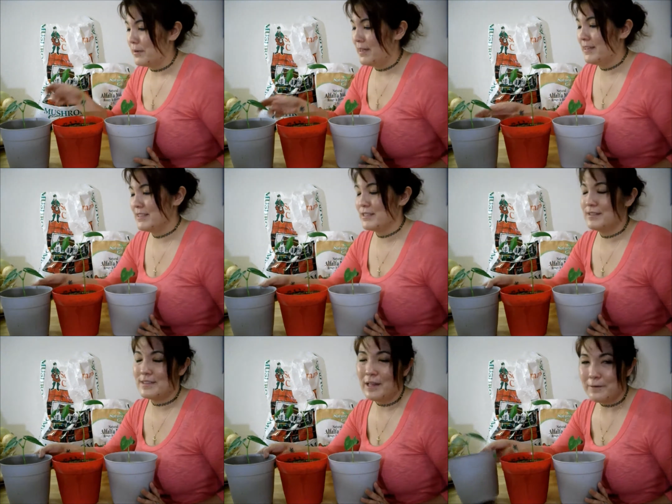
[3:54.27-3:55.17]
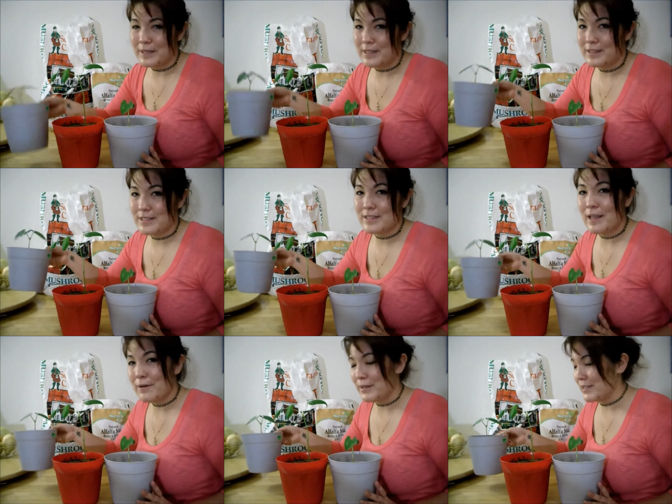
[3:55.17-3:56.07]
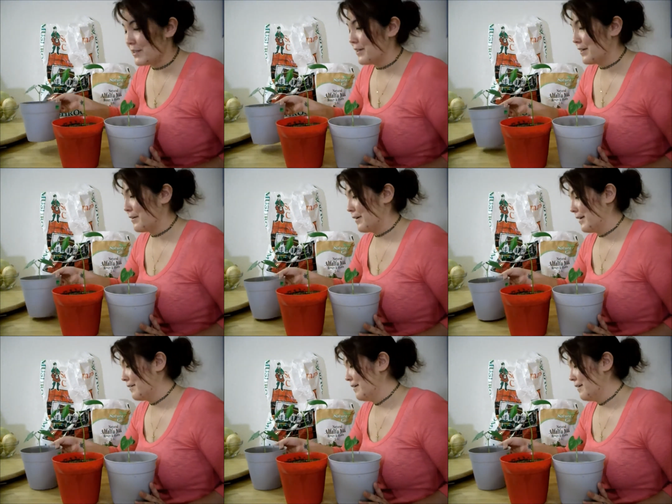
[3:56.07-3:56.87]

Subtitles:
but it's slowly turning green.